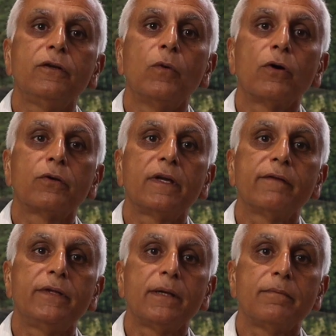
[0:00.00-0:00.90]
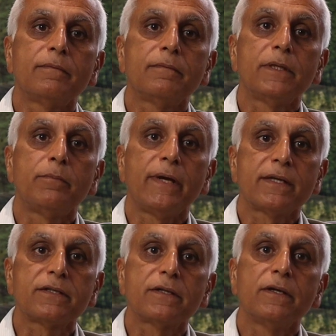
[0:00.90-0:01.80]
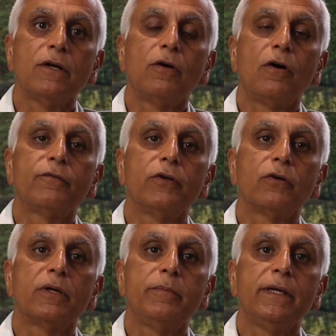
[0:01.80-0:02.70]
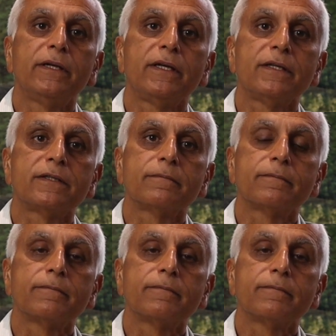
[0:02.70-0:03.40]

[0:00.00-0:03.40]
you want to give them the best of your abilities.